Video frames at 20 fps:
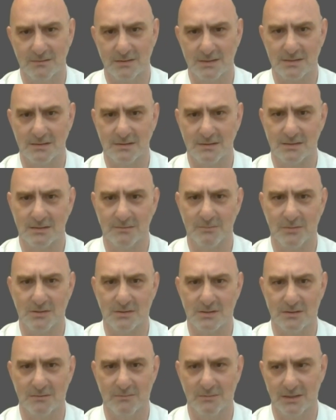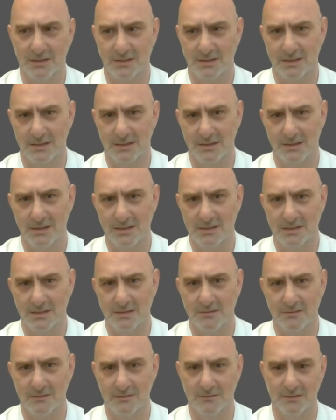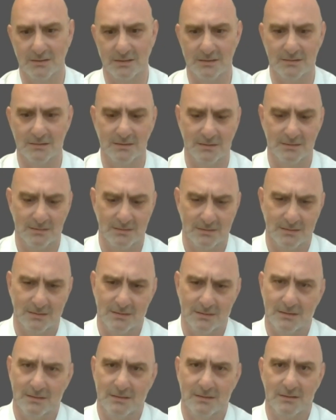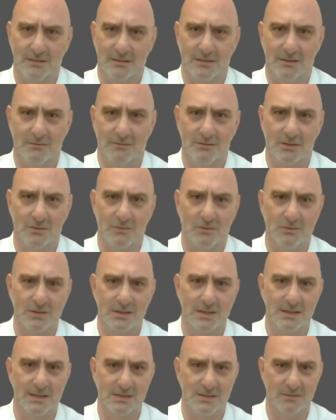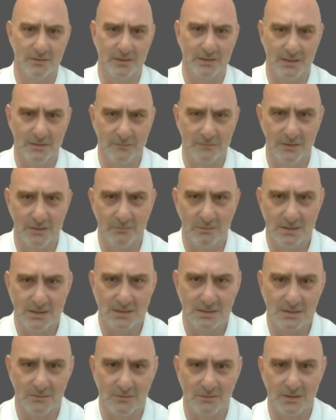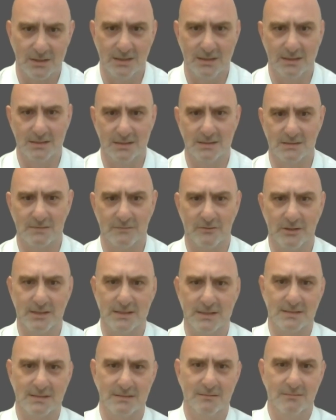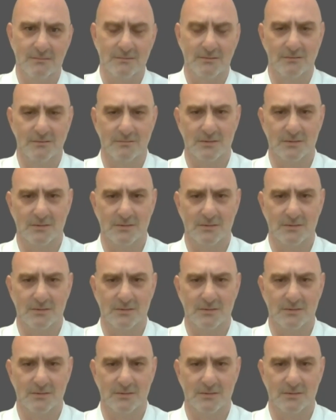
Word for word: So it's not supposed to be interrogation or a court case or anything. We're just talking here as friends.